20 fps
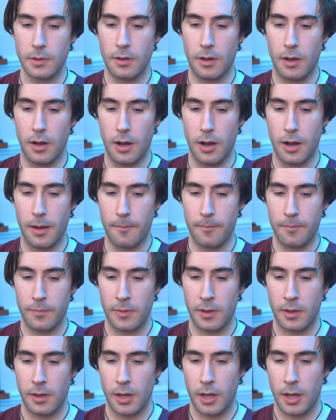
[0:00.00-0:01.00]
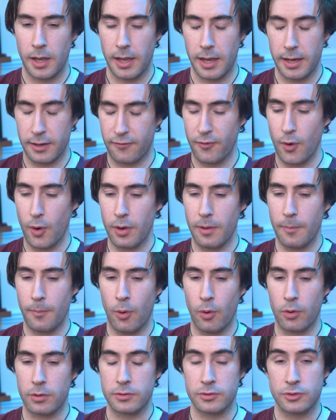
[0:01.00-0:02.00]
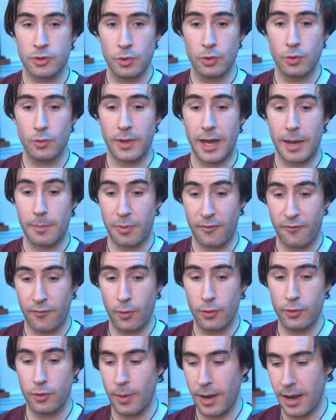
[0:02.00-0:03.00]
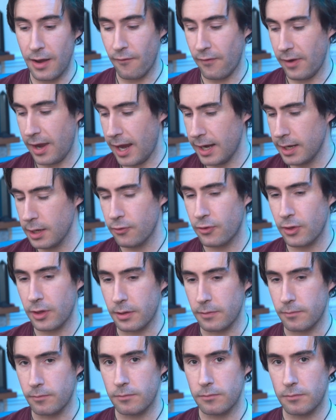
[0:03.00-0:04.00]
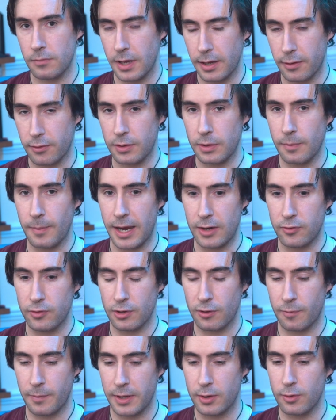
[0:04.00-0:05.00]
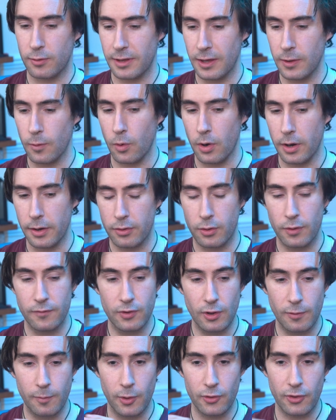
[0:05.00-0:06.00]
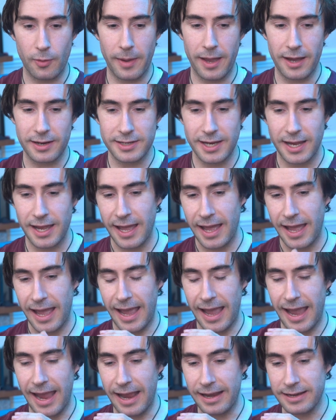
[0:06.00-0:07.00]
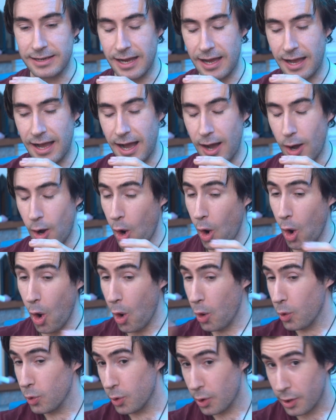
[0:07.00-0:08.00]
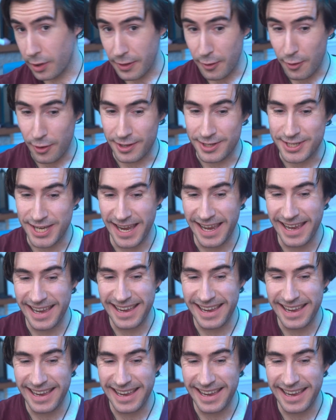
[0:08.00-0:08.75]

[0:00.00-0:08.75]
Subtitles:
It's very important to do that before you have anything exit the Matrix, because otherwise you've just put them out and a whole lot of their energy